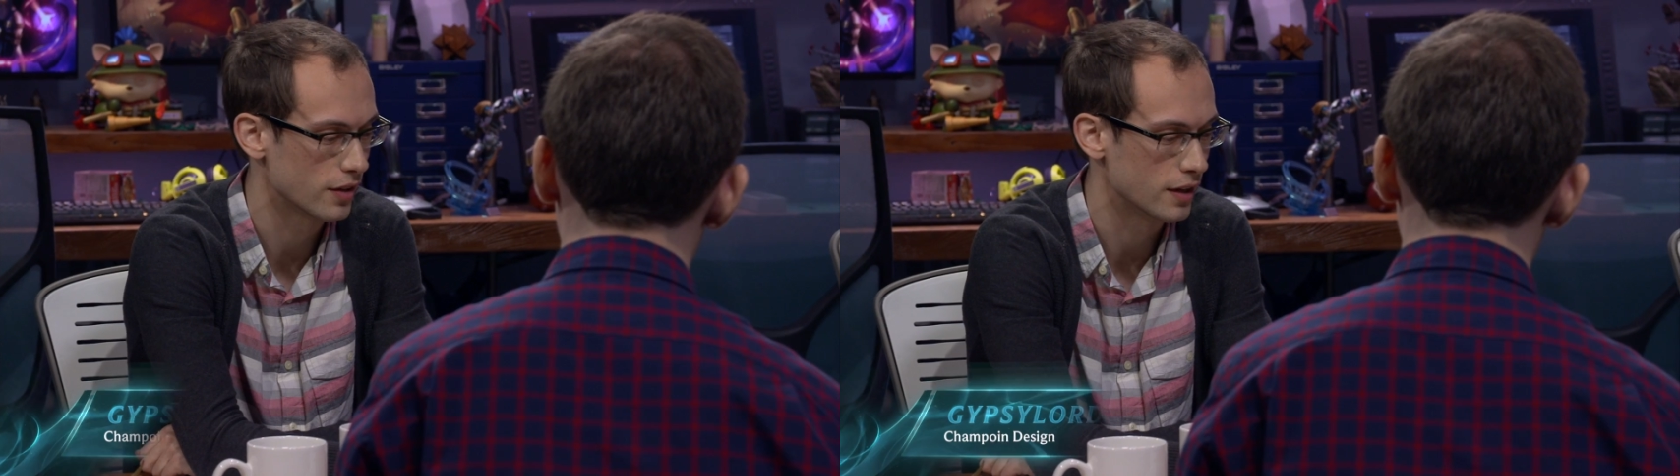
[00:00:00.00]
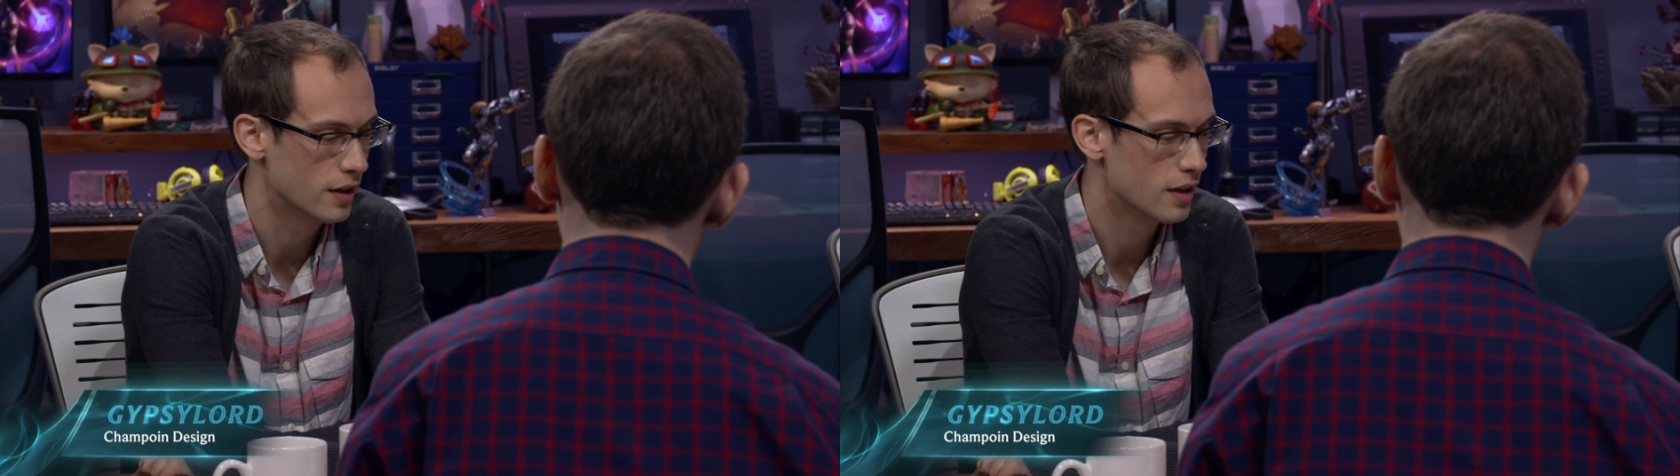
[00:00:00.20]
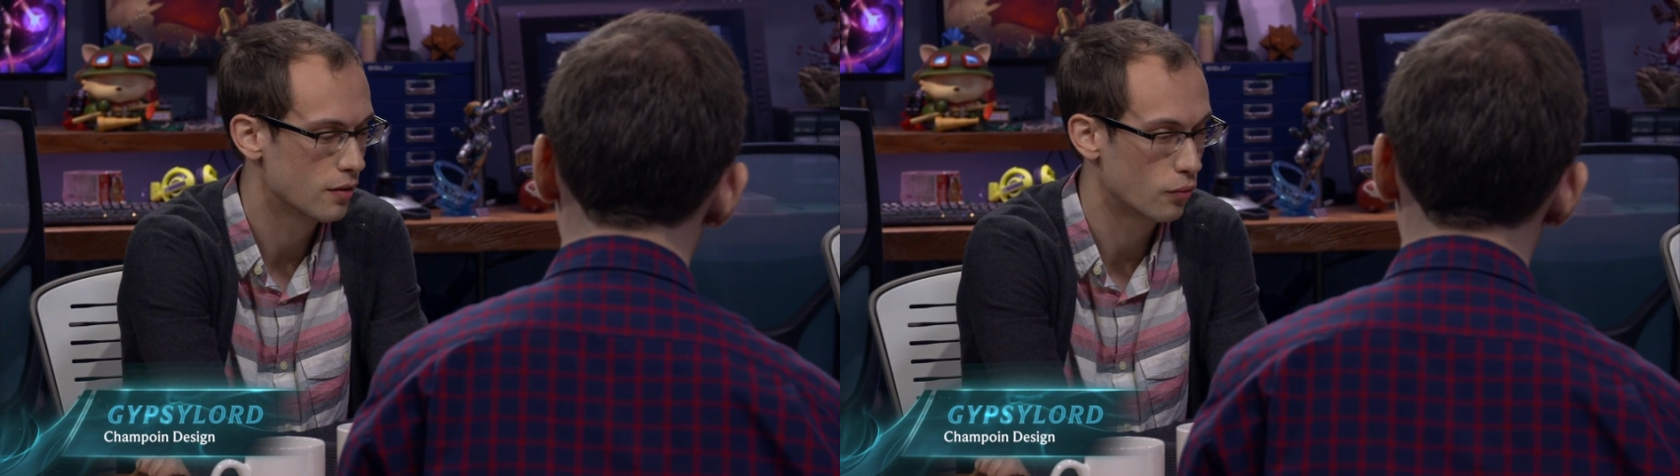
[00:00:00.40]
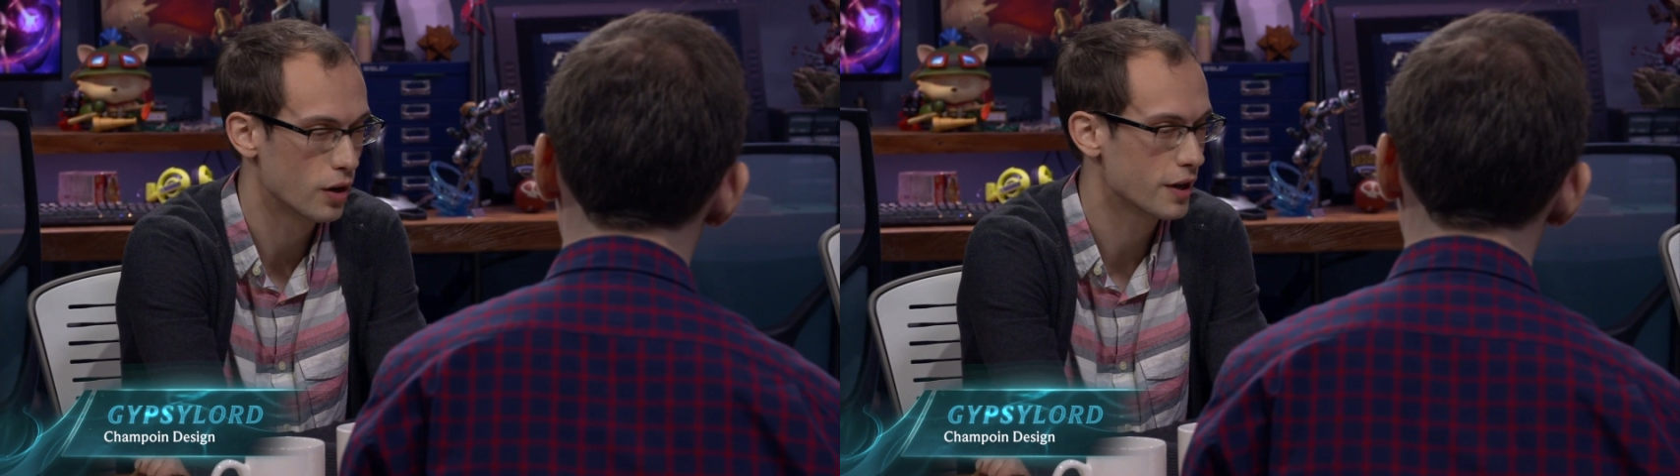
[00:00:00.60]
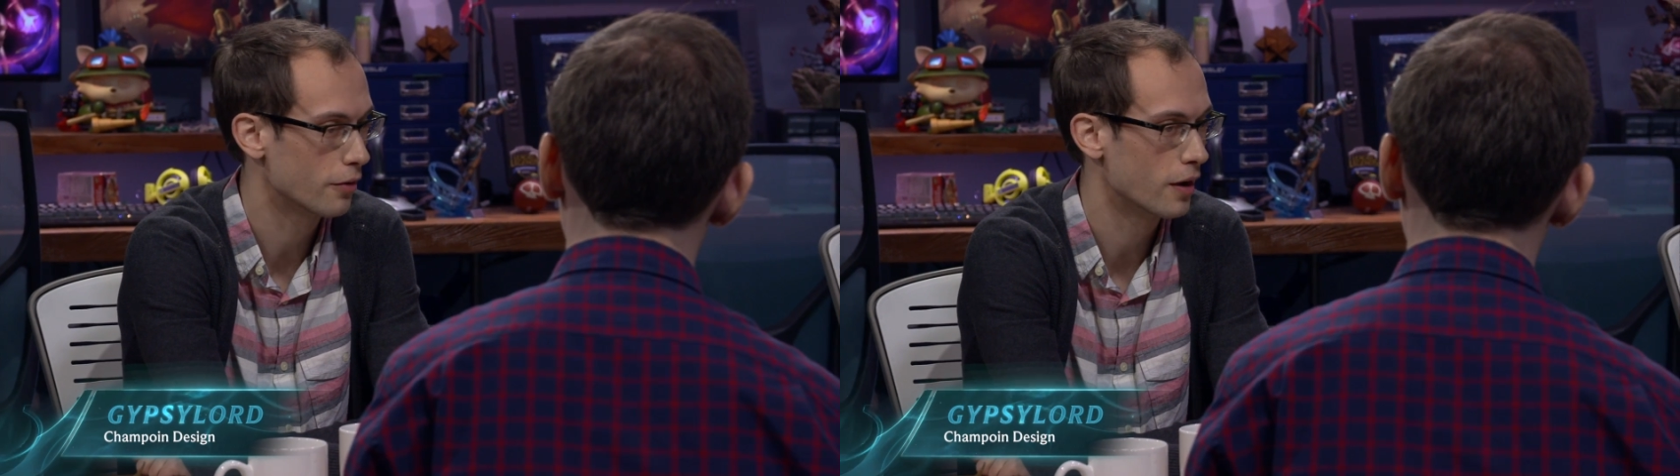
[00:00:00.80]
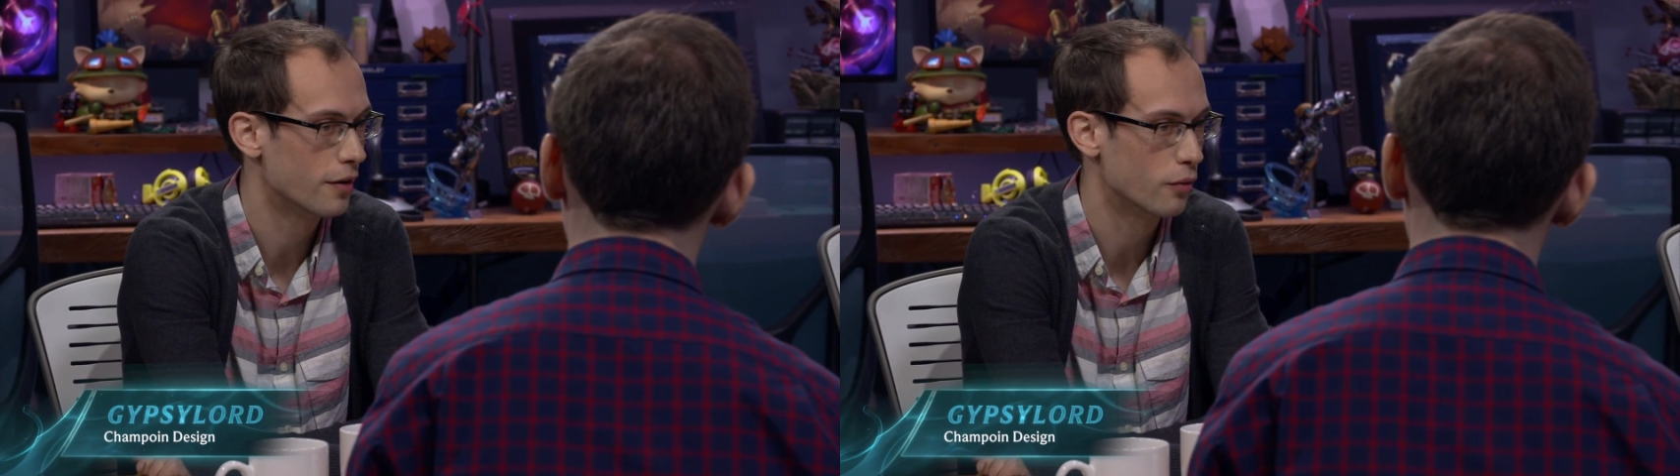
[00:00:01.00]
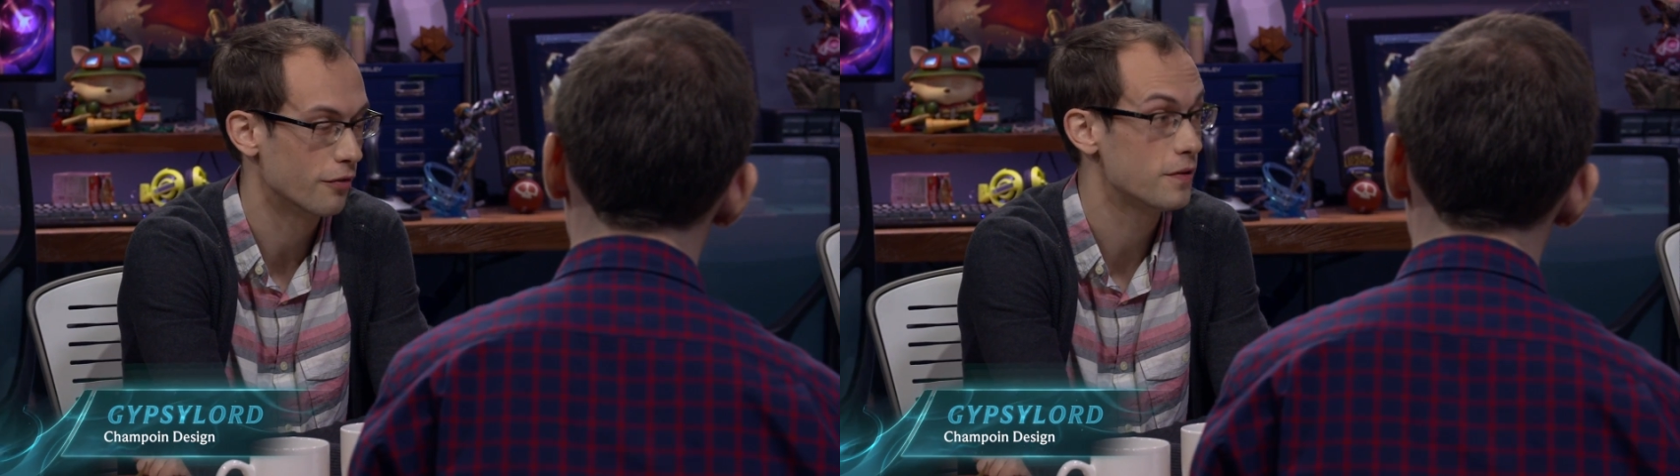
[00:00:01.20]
like running around at what